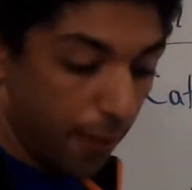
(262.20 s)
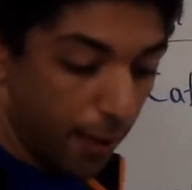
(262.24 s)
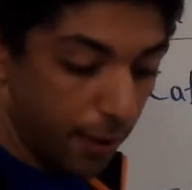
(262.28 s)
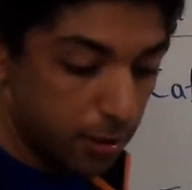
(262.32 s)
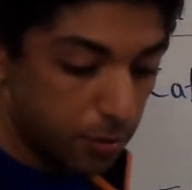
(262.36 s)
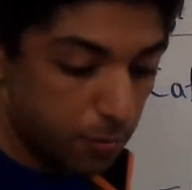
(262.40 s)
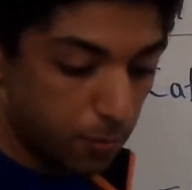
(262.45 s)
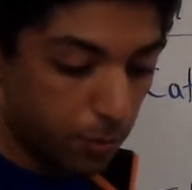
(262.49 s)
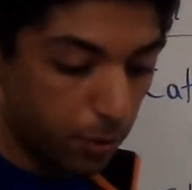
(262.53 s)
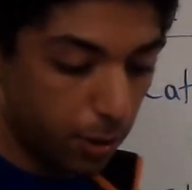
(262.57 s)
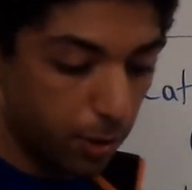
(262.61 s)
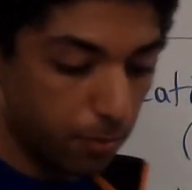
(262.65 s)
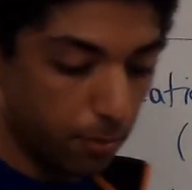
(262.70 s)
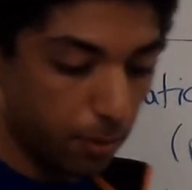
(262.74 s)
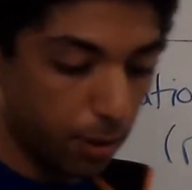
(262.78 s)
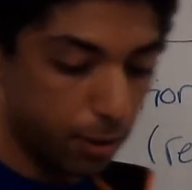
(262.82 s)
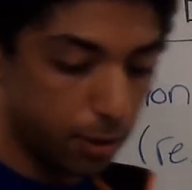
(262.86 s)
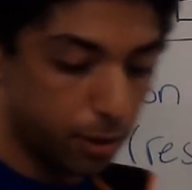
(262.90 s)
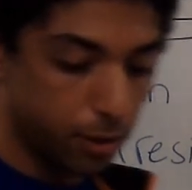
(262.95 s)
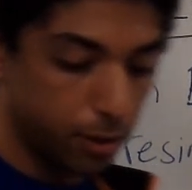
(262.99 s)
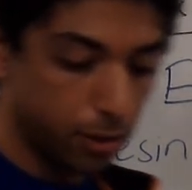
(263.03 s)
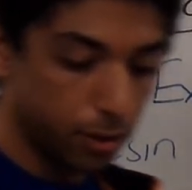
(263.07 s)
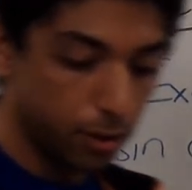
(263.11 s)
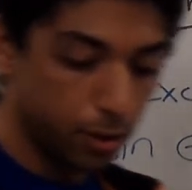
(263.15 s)
That's pretty
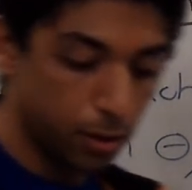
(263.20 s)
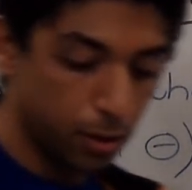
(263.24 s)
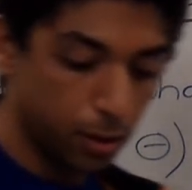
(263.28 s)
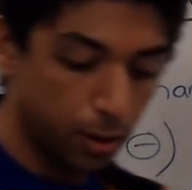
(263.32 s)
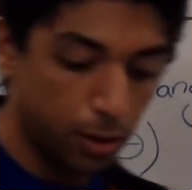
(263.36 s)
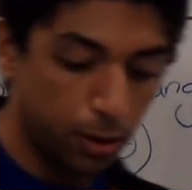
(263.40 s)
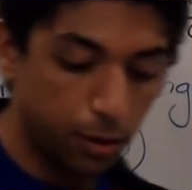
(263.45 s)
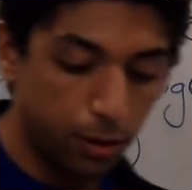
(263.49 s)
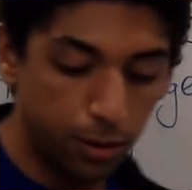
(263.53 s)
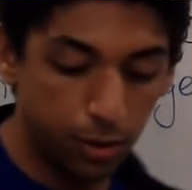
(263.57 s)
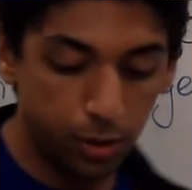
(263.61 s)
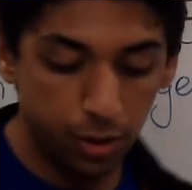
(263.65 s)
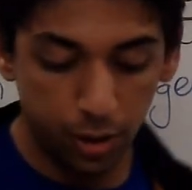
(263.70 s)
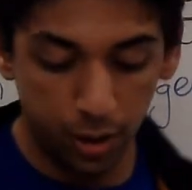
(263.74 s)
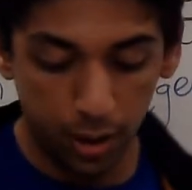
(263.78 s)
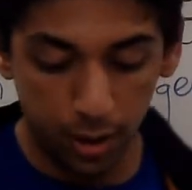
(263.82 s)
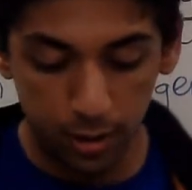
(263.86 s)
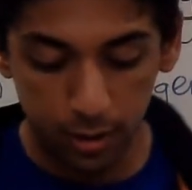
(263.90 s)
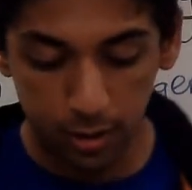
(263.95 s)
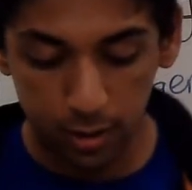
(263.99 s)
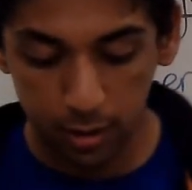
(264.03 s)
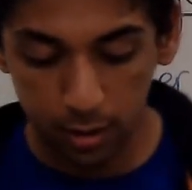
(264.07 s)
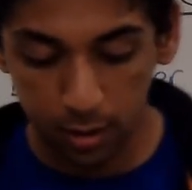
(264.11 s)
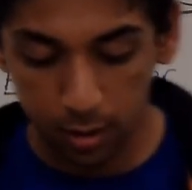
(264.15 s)
much the
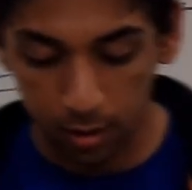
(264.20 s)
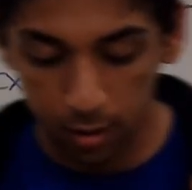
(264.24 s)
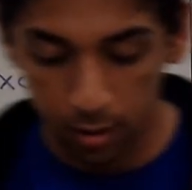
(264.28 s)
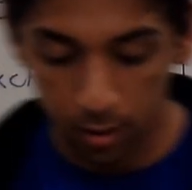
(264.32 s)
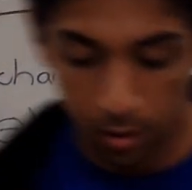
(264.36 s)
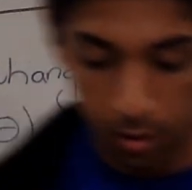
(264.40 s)
gist